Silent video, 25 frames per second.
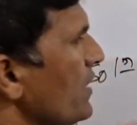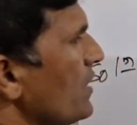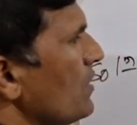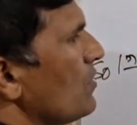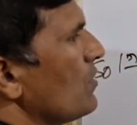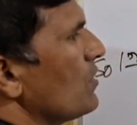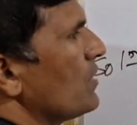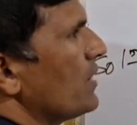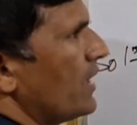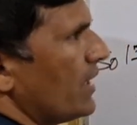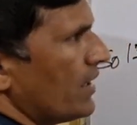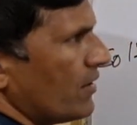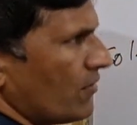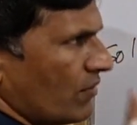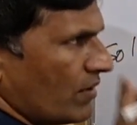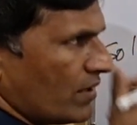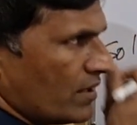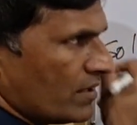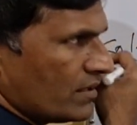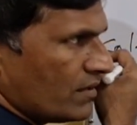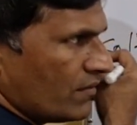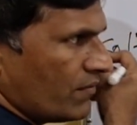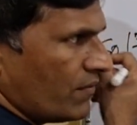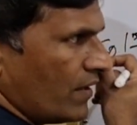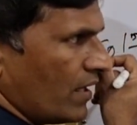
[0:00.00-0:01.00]
we know that
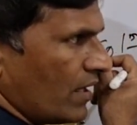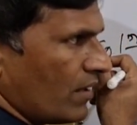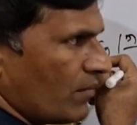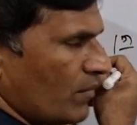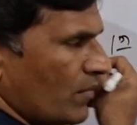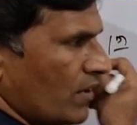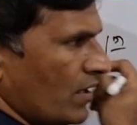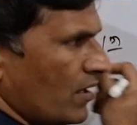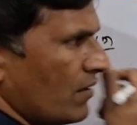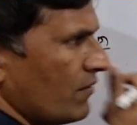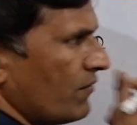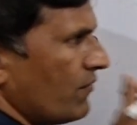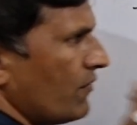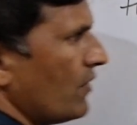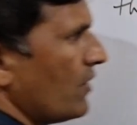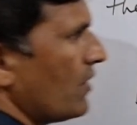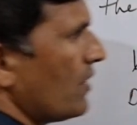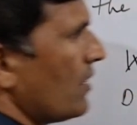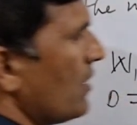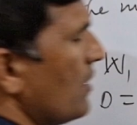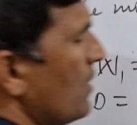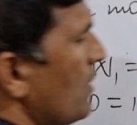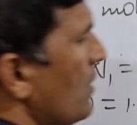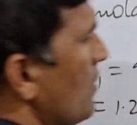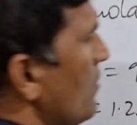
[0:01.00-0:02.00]
what is the formula
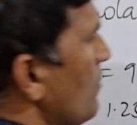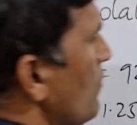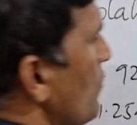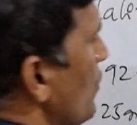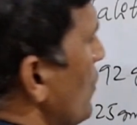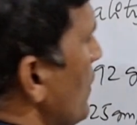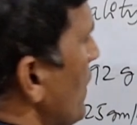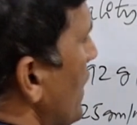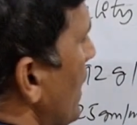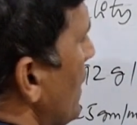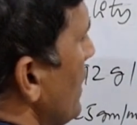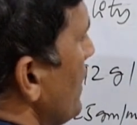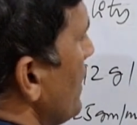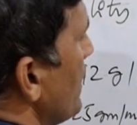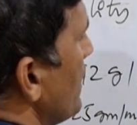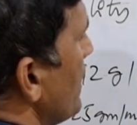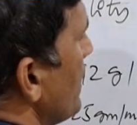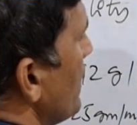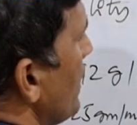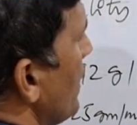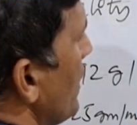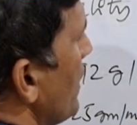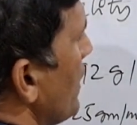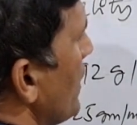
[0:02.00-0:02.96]
for molality.